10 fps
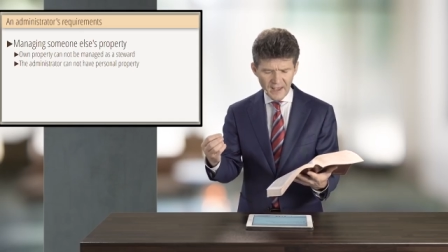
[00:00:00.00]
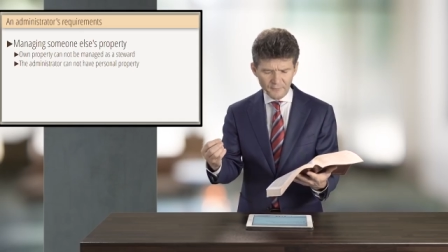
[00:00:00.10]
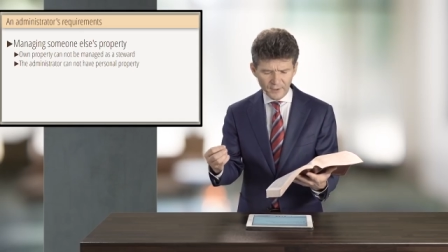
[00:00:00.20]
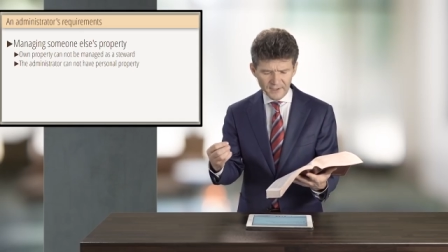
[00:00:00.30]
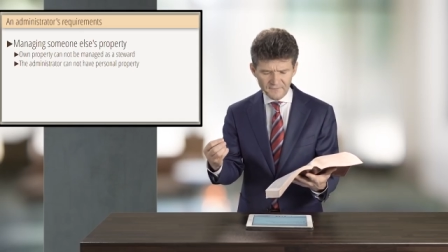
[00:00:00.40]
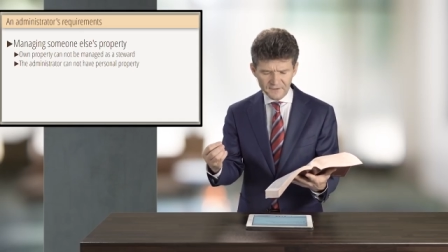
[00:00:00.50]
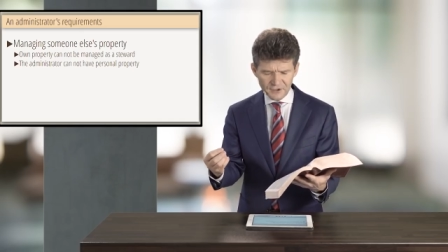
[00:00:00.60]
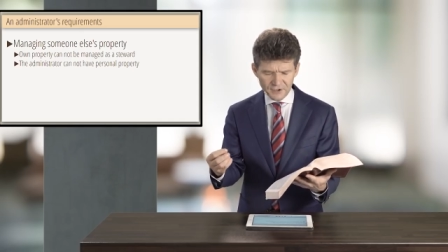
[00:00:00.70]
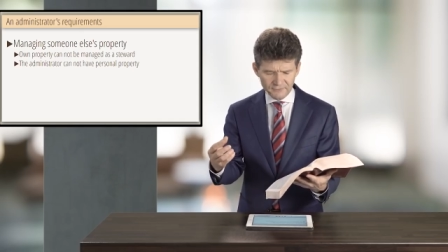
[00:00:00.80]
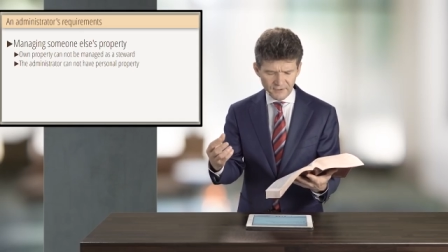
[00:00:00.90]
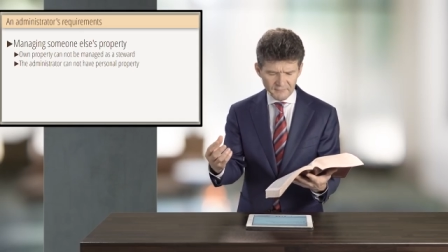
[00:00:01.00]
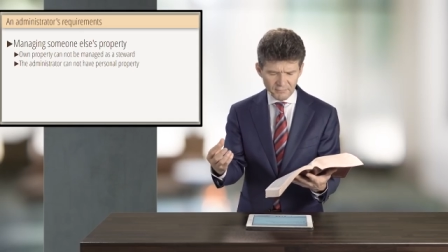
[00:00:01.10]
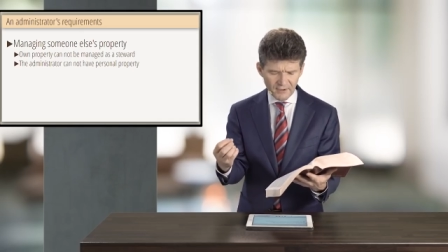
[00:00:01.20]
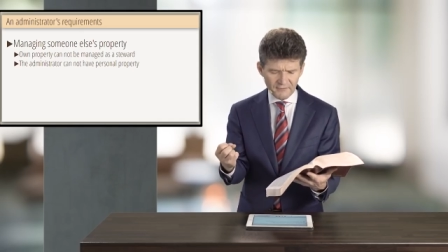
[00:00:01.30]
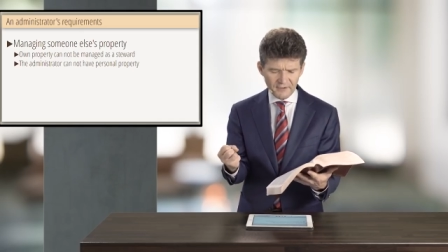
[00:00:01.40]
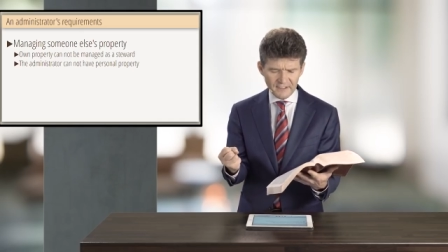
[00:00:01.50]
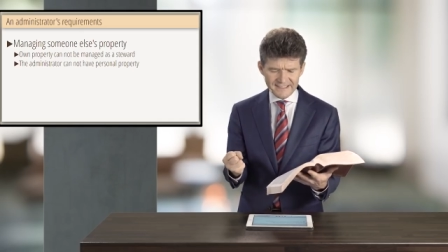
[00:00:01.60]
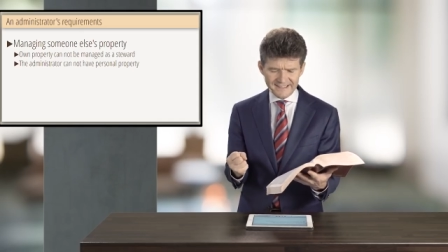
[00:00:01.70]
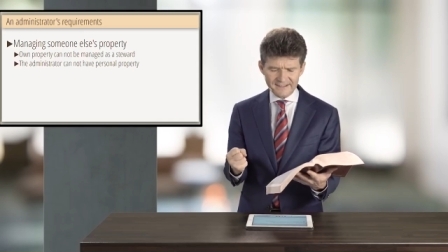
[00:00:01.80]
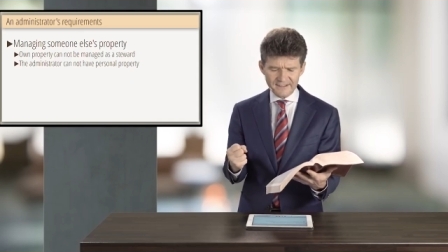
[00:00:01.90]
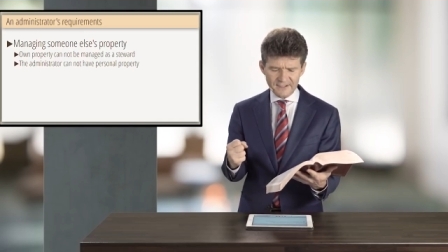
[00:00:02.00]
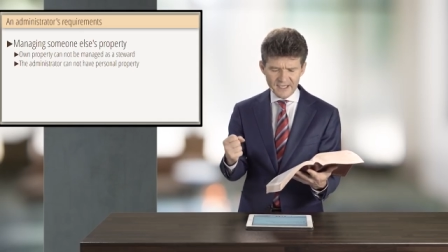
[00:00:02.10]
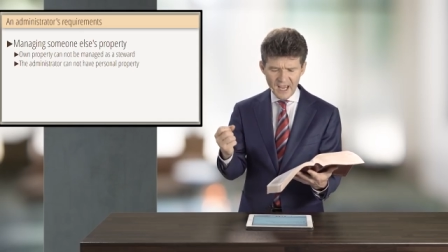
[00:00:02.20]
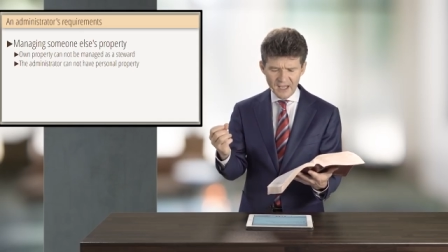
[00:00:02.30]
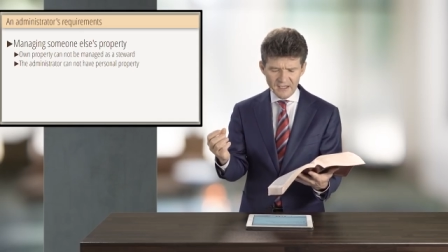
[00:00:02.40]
and wife and children and brethren and sisters,